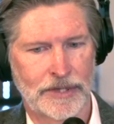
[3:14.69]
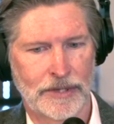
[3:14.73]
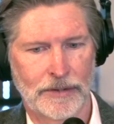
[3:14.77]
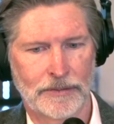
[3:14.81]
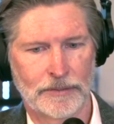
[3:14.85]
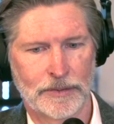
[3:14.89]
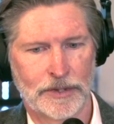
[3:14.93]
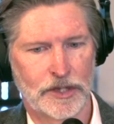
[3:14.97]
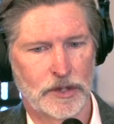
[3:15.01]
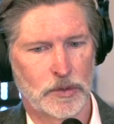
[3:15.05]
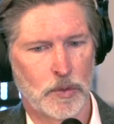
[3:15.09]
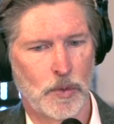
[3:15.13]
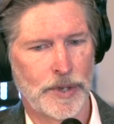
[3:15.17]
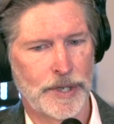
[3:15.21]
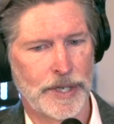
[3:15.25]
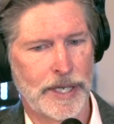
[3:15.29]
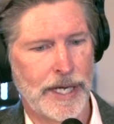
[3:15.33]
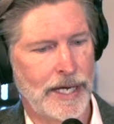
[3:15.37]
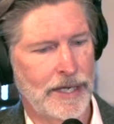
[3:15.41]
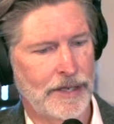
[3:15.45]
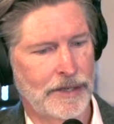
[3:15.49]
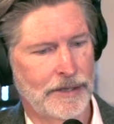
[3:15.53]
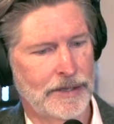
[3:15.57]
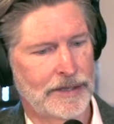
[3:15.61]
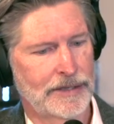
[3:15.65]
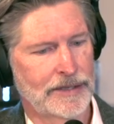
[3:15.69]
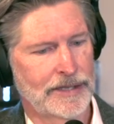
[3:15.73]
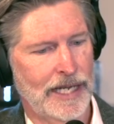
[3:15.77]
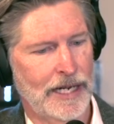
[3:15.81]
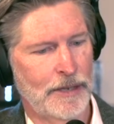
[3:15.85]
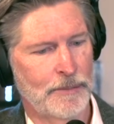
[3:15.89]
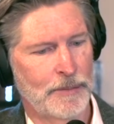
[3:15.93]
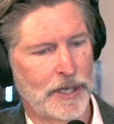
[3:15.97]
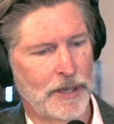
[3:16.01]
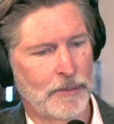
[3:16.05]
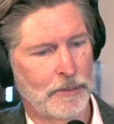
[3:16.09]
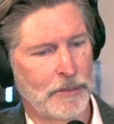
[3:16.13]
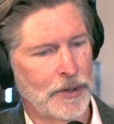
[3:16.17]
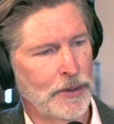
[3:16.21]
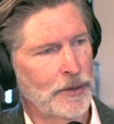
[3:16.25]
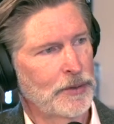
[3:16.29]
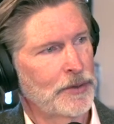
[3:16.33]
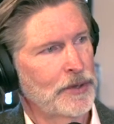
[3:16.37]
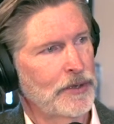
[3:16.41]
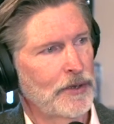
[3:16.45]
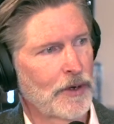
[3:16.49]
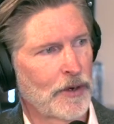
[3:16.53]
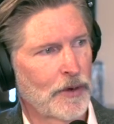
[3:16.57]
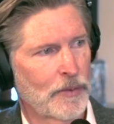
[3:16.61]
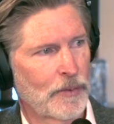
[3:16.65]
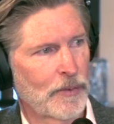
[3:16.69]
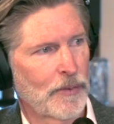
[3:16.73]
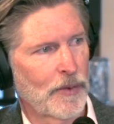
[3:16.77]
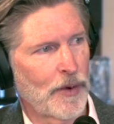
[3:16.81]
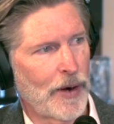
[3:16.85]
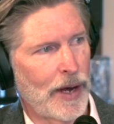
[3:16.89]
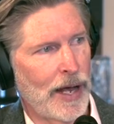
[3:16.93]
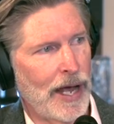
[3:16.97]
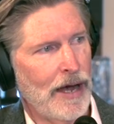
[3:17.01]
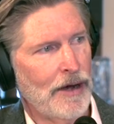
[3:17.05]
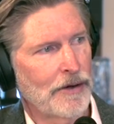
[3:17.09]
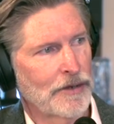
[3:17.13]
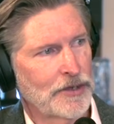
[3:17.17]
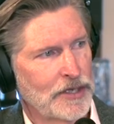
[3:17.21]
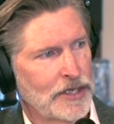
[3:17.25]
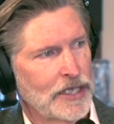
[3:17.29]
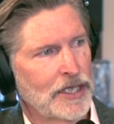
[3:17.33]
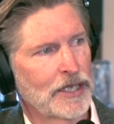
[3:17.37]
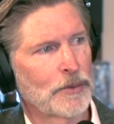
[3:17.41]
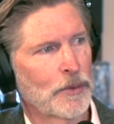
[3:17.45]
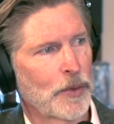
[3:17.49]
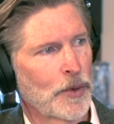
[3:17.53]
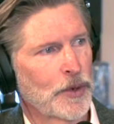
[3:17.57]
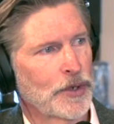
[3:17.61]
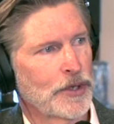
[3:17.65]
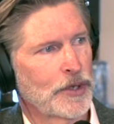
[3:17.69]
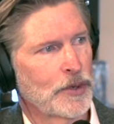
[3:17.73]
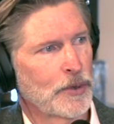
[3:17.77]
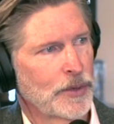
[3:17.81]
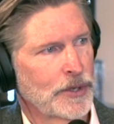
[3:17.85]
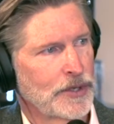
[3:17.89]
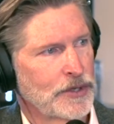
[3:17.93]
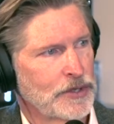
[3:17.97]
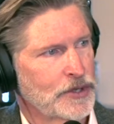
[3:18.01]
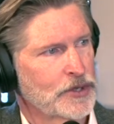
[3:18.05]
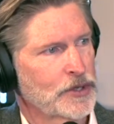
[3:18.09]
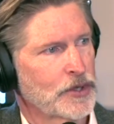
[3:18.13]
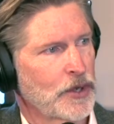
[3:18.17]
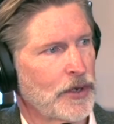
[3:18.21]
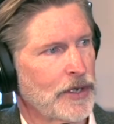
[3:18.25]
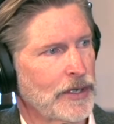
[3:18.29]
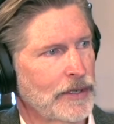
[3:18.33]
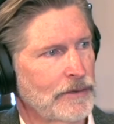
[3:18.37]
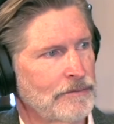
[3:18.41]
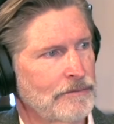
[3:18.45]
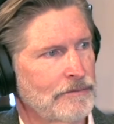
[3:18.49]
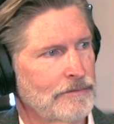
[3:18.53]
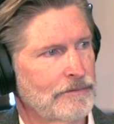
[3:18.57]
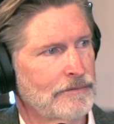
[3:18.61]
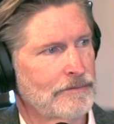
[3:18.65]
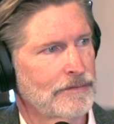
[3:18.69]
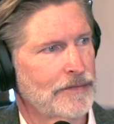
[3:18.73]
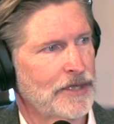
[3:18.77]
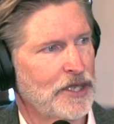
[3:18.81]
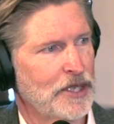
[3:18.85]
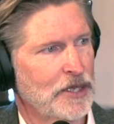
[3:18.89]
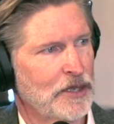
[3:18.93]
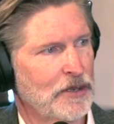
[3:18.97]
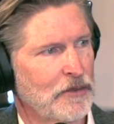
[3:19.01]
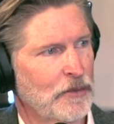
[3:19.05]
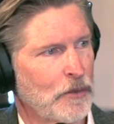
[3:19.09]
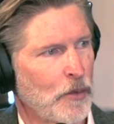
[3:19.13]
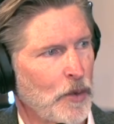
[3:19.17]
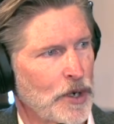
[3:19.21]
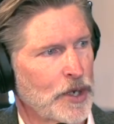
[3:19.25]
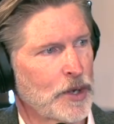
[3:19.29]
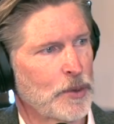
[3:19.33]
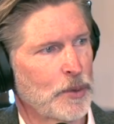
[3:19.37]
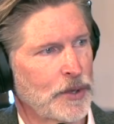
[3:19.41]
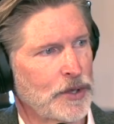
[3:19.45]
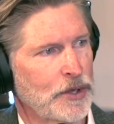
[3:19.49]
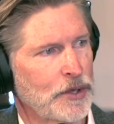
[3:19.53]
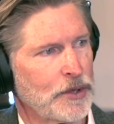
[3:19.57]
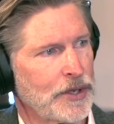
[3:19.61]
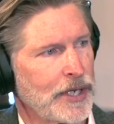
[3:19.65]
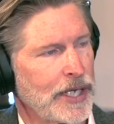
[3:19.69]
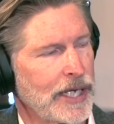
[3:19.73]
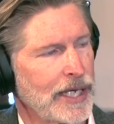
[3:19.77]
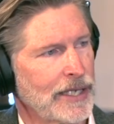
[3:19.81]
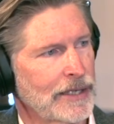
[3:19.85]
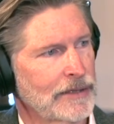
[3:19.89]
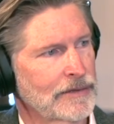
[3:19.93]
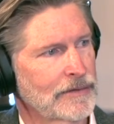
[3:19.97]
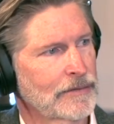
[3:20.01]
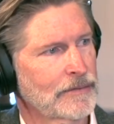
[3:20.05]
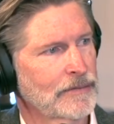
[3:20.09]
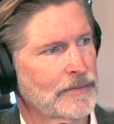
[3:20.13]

just one day you decided to be a builder, or how young were you when you started, working with your dad?